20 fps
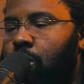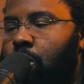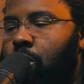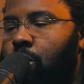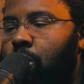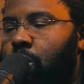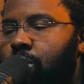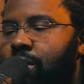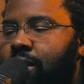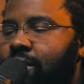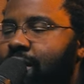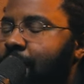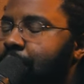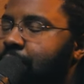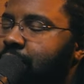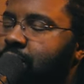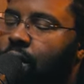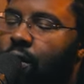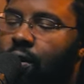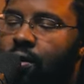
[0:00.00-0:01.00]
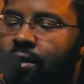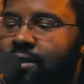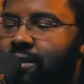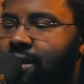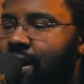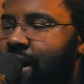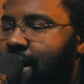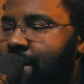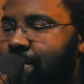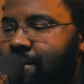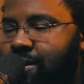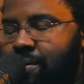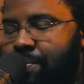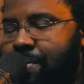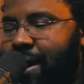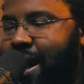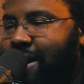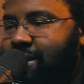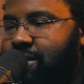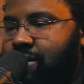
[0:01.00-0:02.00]
this happens all the time as a
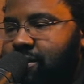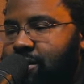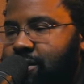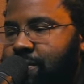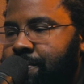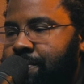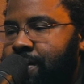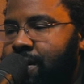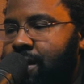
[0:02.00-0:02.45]
pastor.